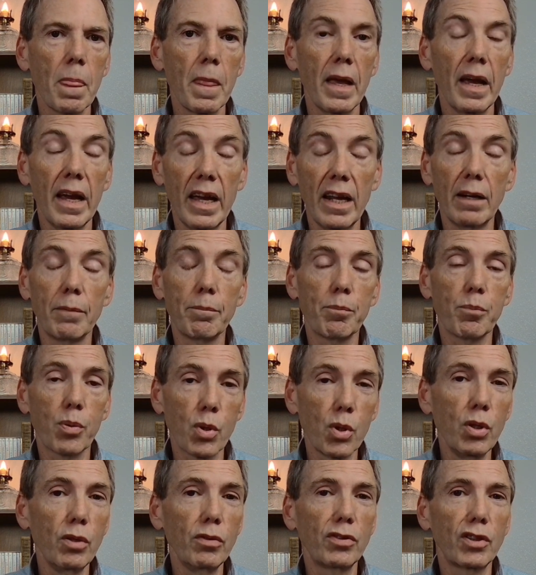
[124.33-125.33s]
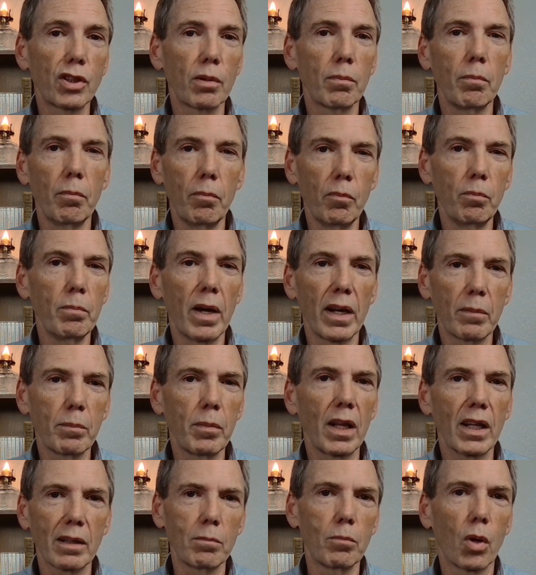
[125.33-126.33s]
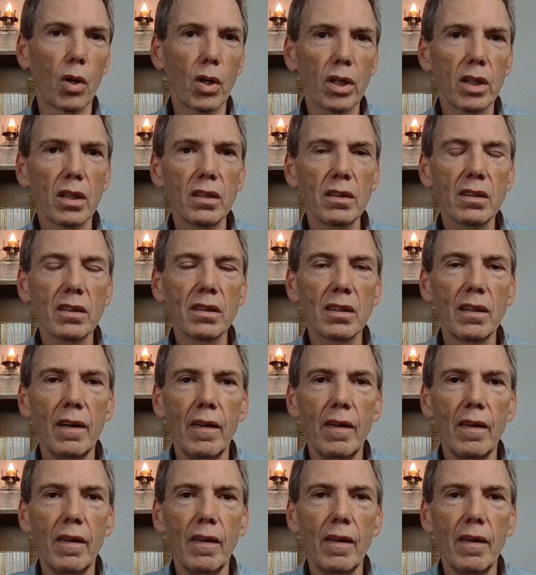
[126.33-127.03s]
It improves your metabolic markers.